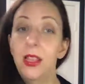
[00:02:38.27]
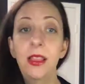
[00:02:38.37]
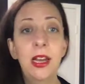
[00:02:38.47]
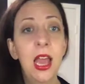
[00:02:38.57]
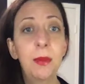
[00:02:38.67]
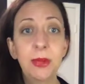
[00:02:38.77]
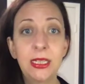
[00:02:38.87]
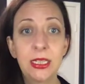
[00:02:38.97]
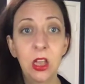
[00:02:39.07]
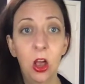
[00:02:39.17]
That
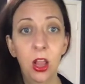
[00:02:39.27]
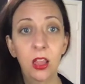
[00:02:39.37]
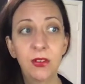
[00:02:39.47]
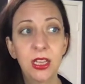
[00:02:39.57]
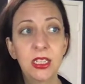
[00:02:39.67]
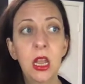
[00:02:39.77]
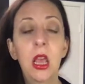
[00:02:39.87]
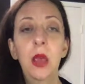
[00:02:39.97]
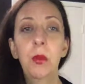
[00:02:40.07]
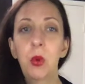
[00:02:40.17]
happens to all of us.
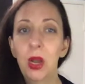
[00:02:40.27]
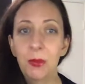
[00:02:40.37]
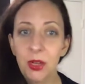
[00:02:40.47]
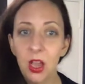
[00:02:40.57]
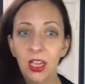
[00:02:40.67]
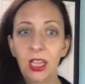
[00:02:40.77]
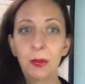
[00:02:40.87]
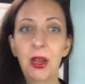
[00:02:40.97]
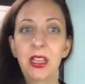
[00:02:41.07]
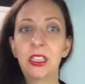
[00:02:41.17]
But what I'm talking
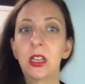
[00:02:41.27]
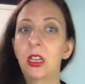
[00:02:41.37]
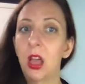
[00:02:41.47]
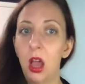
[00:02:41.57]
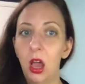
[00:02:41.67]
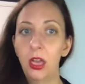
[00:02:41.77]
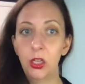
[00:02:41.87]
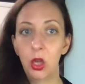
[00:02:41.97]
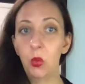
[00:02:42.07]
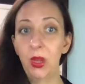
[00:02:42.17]
about is on an
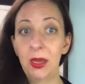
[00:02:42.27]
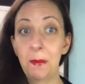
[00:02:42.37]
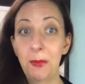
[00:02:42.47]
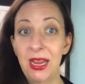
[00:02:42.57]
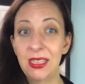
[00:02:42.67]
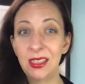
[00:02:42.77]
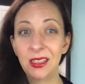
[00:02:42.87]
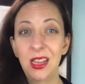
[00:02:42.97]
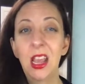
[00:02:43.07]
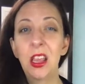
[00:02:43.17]
ongoing
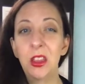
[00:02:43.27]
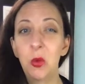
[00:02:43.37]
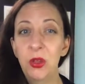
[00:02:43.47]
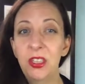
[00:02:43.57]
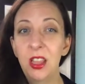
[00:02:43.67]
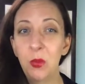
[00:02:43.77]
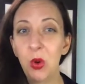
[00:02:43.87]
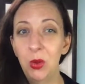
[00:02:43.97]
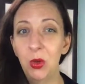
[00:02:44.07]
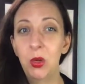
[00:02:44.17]
basis, almost to the
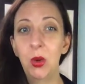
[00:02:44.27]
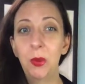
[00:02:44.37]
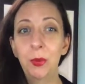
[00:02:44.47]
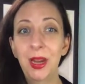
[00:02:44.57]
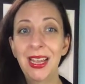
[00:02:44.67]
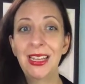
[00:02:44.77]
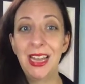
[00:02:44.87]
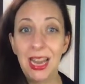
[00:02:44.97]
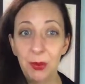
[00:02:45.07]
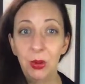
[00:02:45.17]
point where you want to bring a
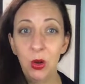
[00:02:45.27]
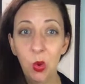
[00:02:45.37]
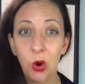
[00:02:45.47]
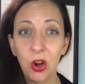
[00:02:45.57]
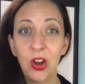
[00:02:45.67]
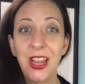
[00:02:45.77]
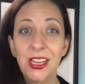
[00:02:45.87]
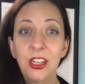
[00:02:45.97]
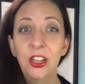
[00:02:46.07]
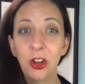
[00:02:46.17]
tape recorder
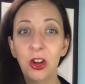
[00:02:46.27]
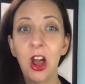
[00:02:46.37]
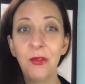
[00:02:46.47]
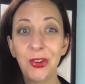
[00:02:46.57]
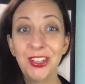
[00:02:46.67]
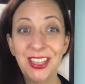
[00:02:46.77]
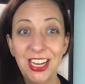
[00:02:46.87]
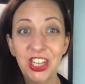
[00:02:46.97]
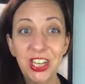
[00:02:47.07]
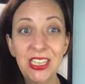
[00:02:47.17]
into your
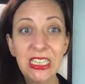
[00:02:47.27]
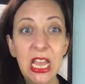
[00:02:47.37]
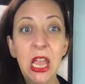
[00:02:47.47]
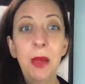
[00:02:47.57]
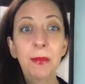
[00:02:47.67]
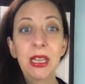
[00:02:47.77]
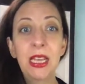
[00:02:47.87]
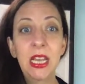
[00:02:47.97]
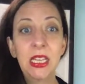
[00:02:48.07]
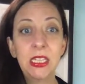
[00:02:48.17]
conversations,
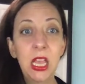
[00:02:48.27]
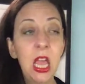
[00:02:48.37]
because